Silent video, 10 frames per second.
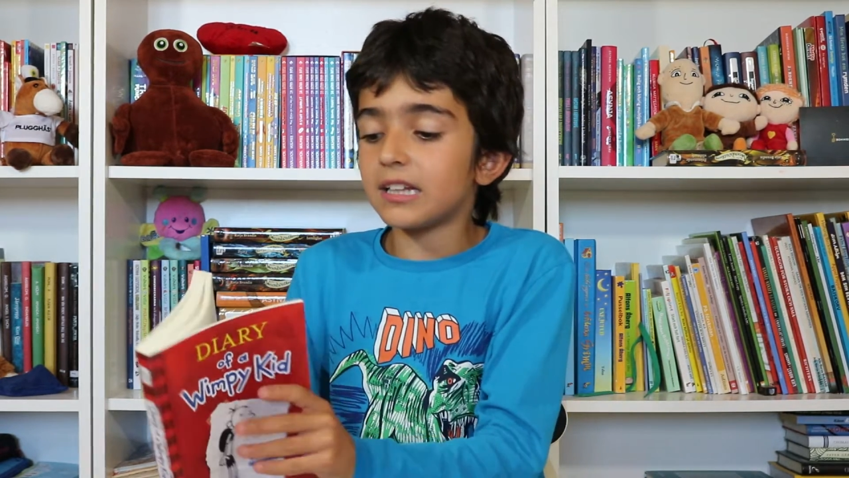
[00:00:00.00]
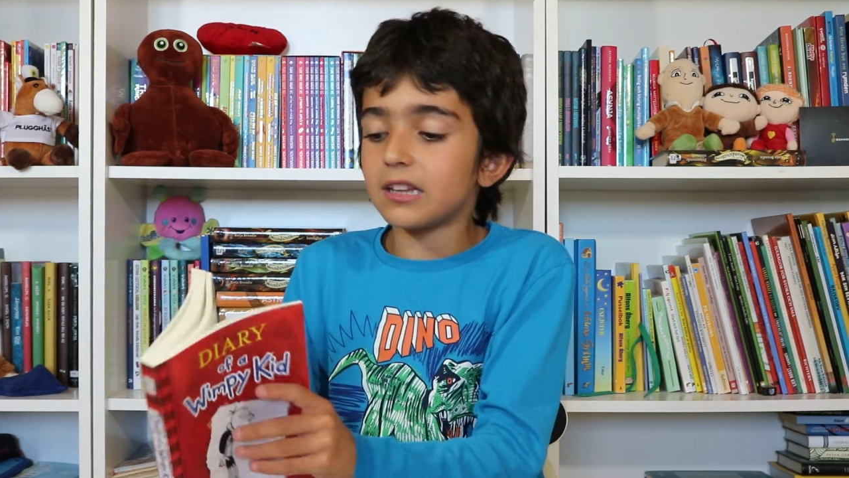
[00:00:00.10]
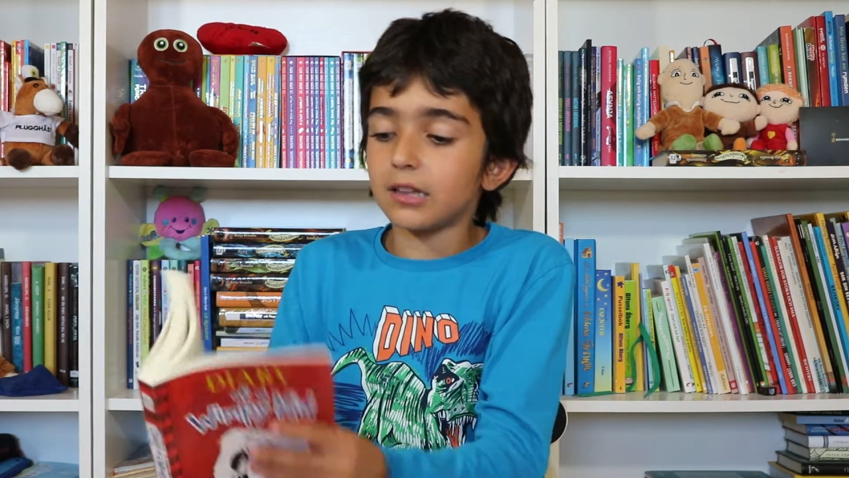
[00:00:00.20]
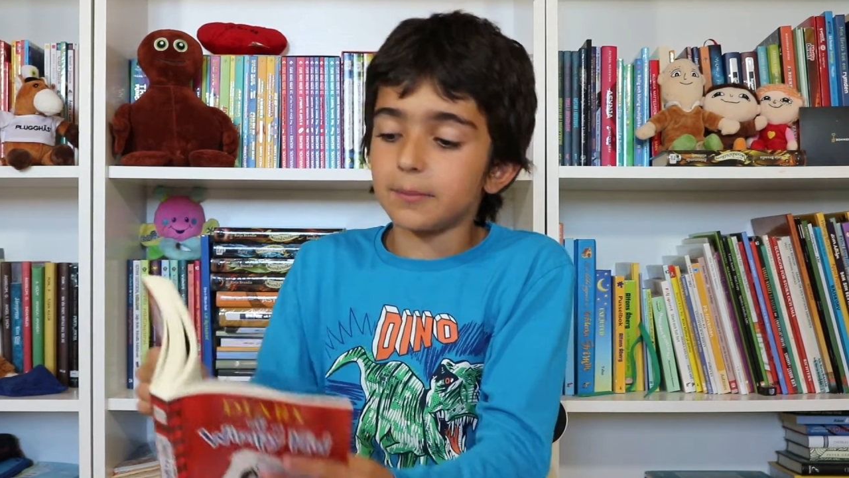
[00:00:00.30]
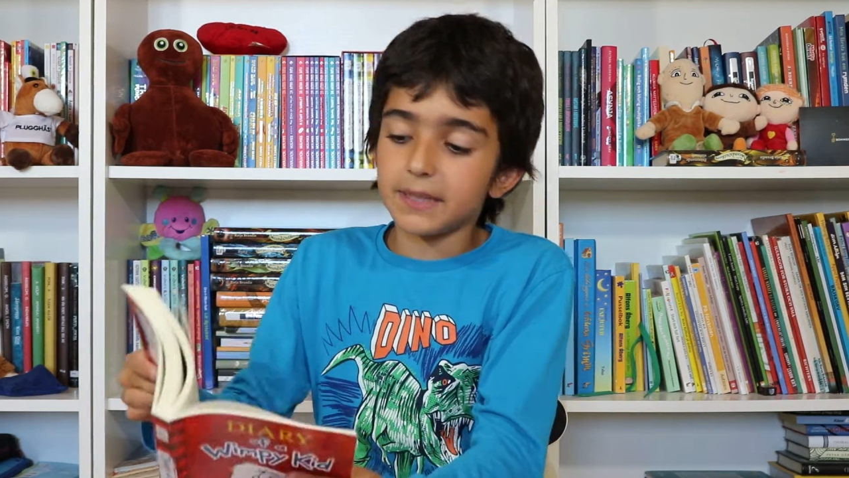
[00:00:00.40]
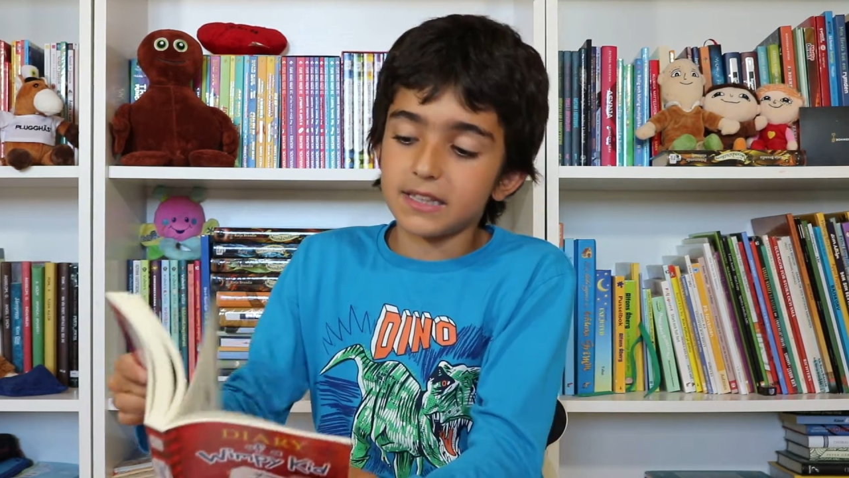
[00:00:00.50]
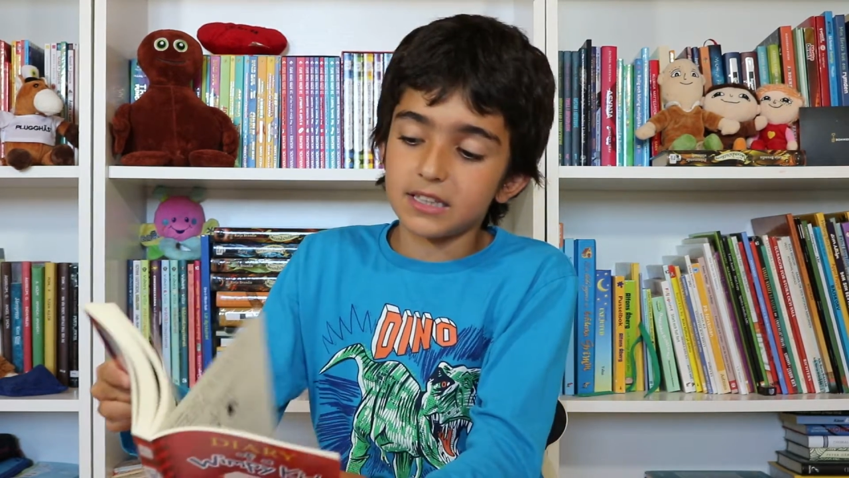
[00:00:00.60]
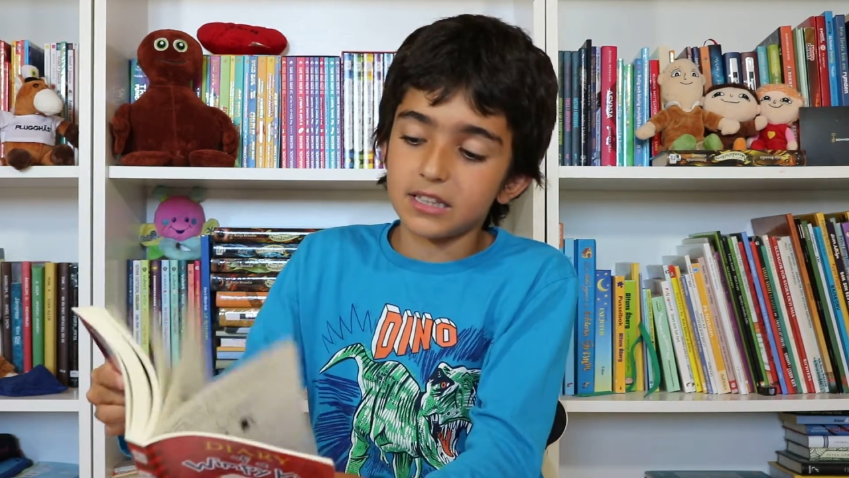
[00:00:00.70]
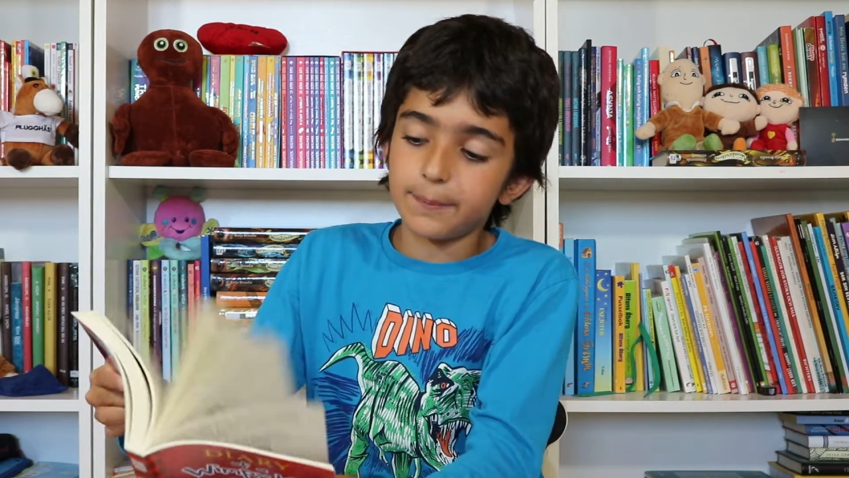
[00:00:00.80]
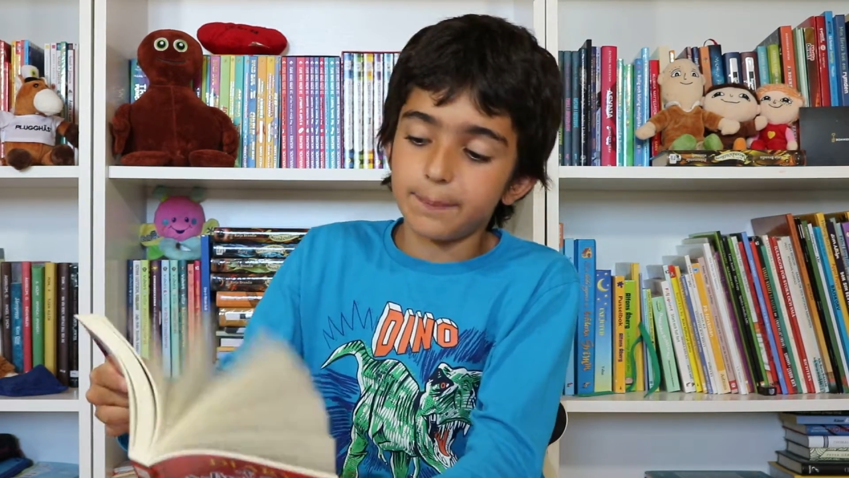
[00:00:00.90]
little bit
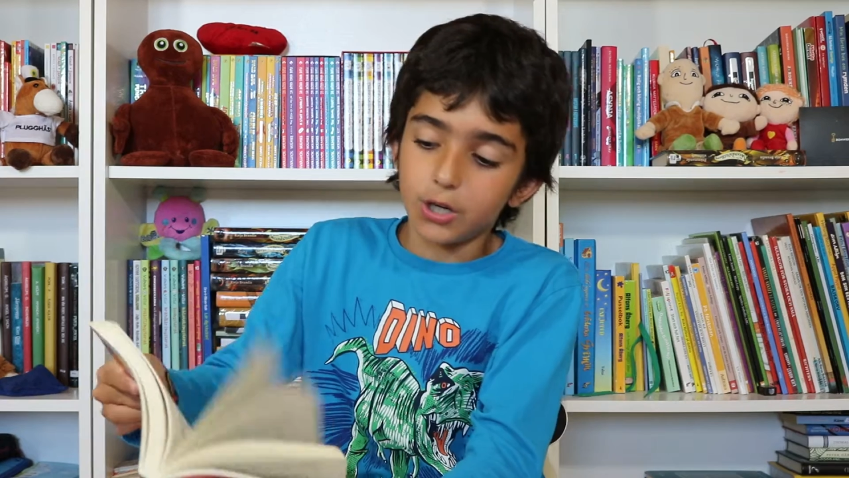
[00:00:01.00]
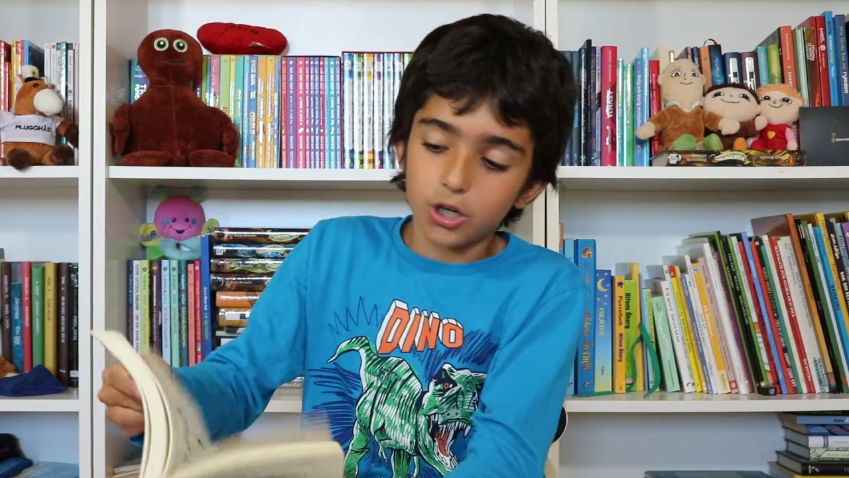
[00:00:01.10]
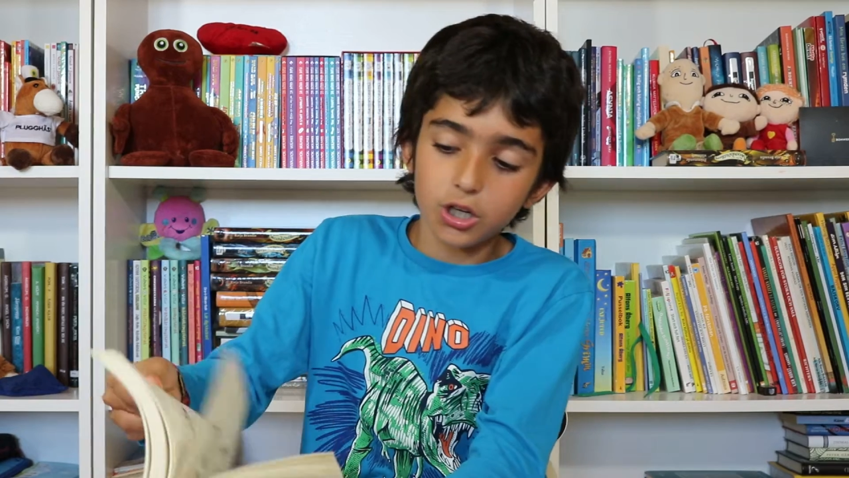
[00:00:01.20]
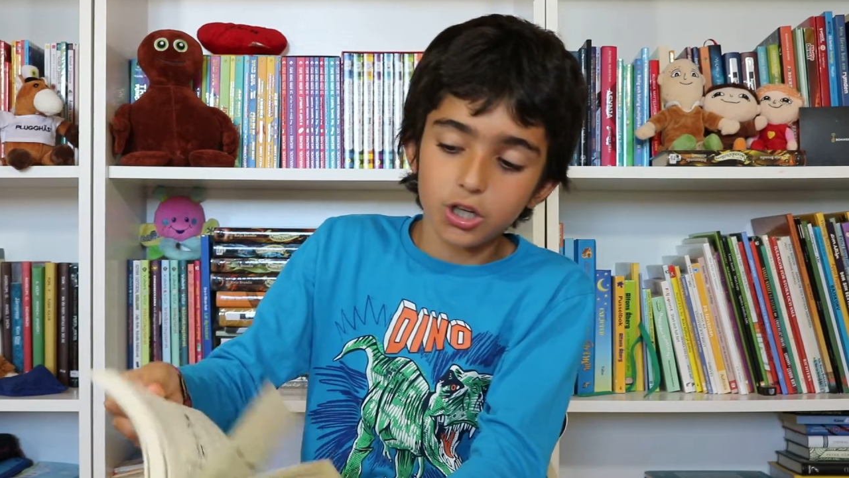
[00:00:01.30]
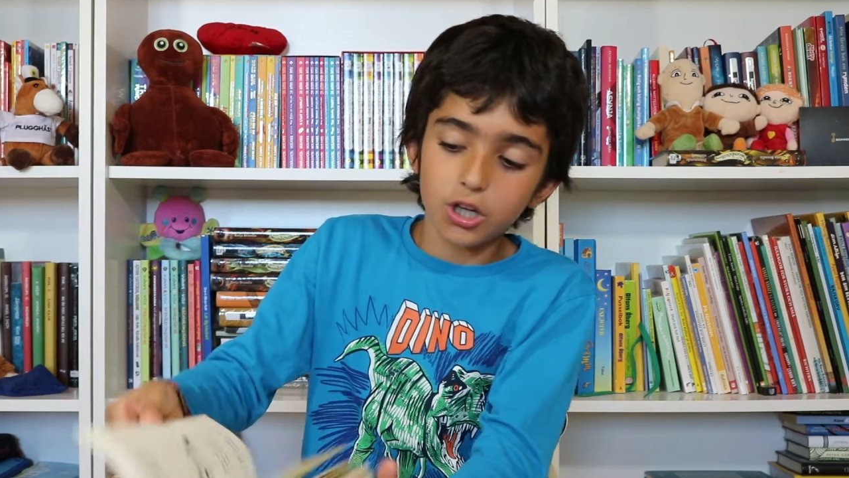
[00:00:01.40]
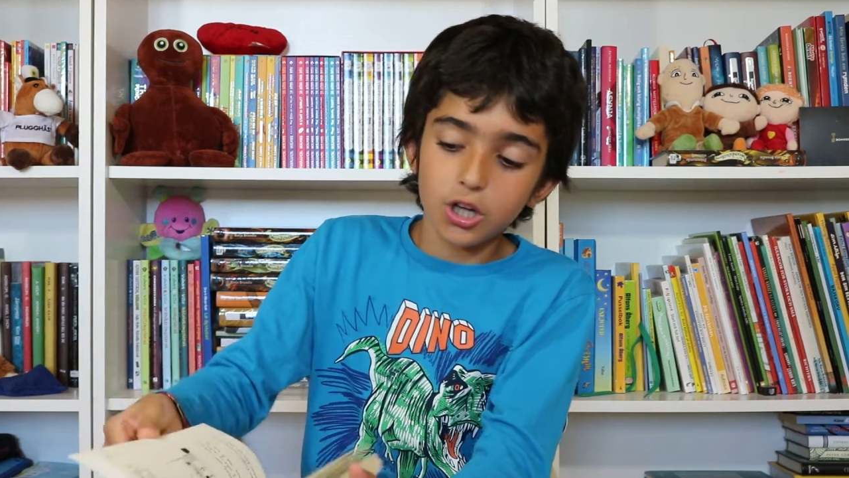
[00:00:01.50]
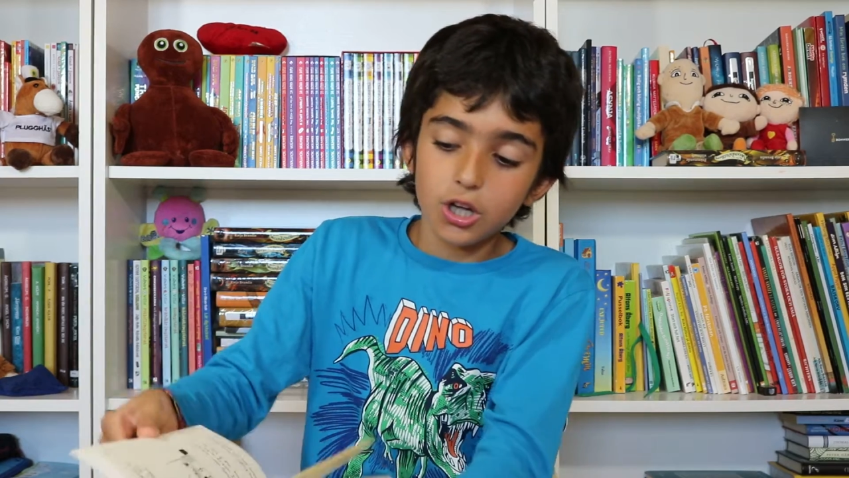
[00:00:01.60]
in the book